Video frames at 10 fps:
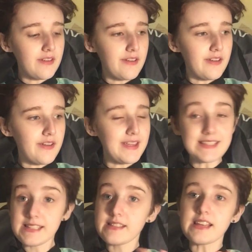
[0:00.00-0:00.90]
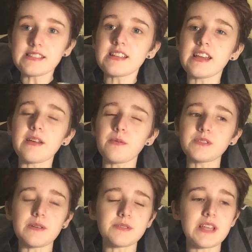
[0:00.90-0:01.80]
Uh, yes, yesterday it
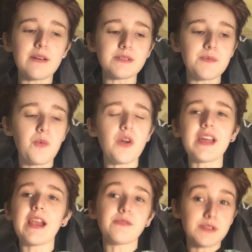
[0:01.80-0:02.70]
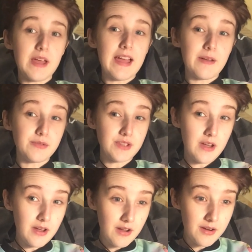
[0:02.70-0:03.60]
was. I was I was in work and I was on, I was
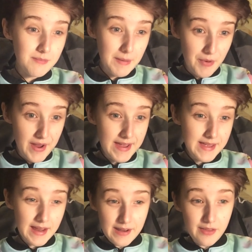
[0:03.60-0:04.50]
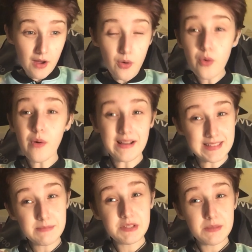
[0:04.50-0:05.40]
on my break, and I thought, oh, I'll
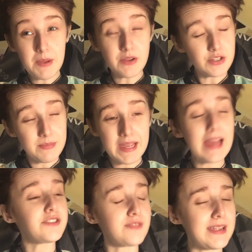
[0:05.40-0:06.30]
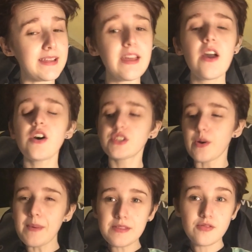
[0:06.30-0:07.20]
nip to the pawn shop and get a drink. So
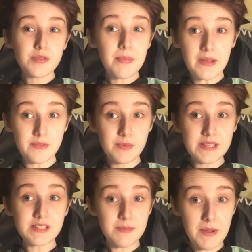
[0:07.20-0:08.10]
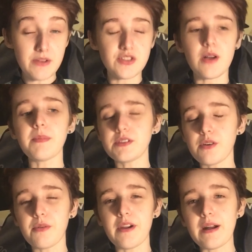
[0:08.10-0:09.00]
I went through the went to the pawn shop.
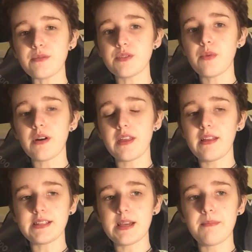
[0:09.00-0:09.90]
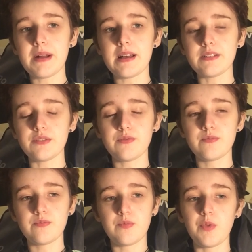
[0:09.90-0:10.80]
Don't worry, I wasn't walking like ten miles
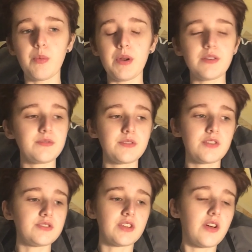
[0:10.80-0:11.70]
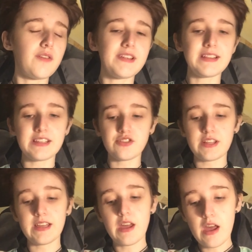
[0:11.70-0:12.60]
for work because of COVID.
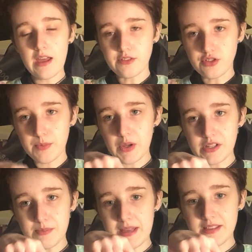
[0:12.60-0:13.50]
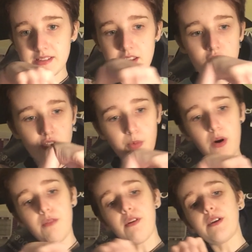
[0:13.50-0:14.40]
Literally, there's W H Smith's. You
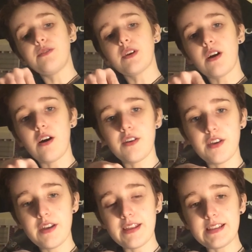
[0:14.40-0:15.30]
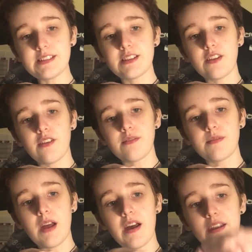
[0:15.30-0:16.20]
walk round the corner into the
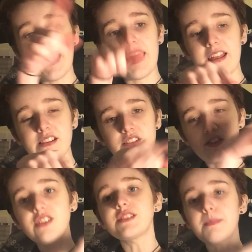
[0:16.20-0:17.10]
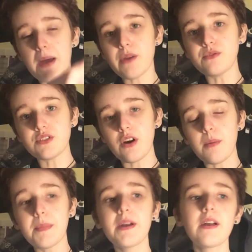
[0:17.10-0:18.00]
arcade, and there's the pawn shop.
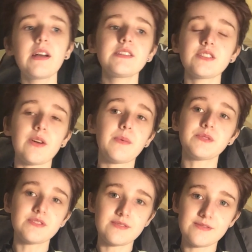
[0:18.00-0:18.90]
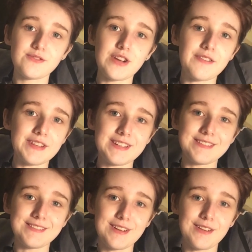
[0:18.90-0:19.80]
So I wasn't
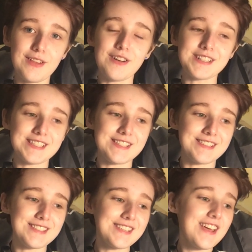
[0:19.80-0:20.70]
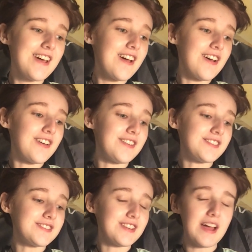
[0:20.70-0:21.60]
travelling a long distance,
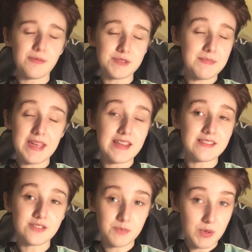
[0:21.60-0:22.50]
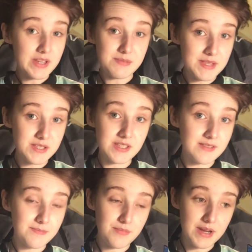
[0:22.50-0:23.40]
and I wasn't paying W H Smith's
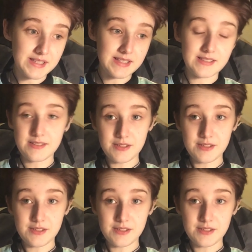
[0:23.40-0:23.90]
prices.